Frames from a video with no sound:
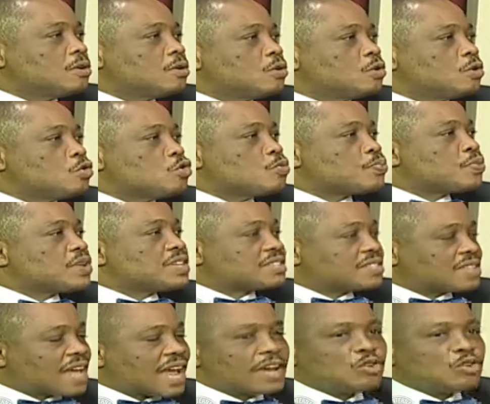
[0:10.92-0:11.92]
who
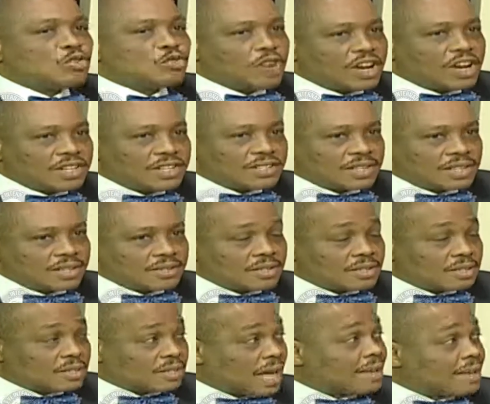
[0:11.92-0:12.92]
preside over these
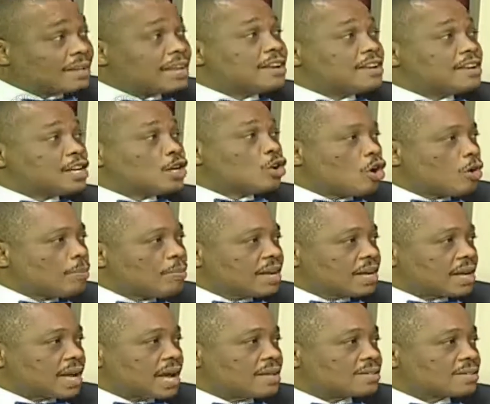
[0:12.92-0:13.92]
cases. And then the
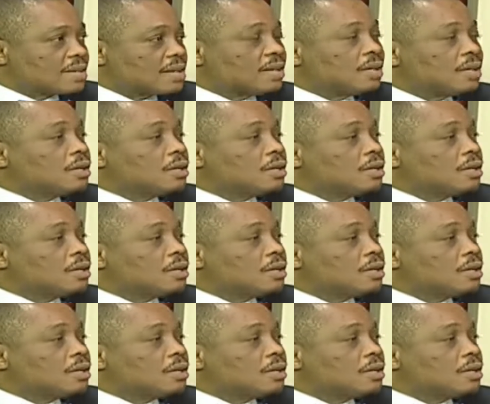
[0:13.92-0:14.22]
lawmakers.